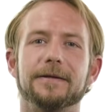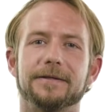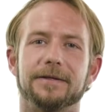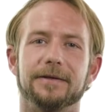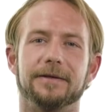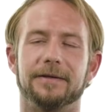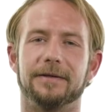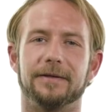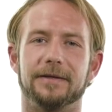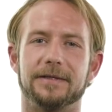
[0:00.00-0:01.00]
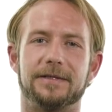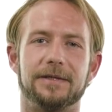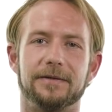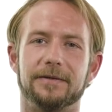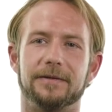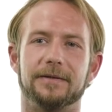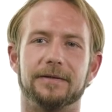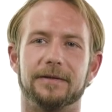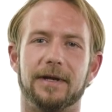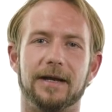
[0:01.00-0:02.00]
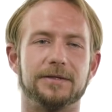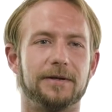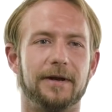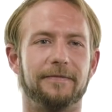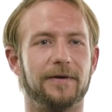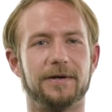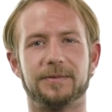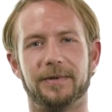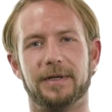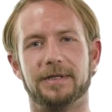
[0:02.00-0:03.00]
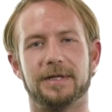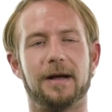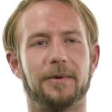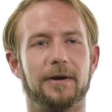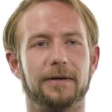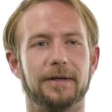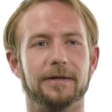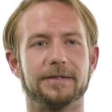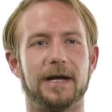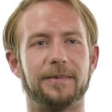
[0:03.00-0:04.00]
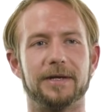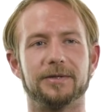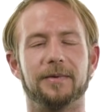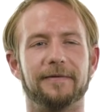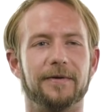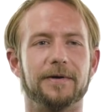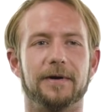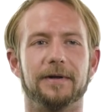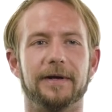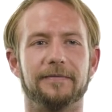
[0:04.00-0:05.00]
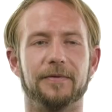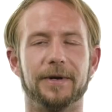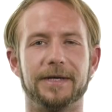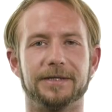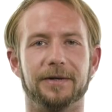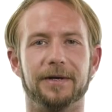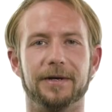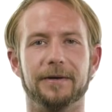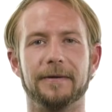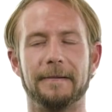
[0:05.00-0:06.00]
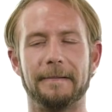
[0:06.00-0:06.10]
So uh, this dude answered at first, but he stopped call, you know, stopped answering my phone call like four days in a row.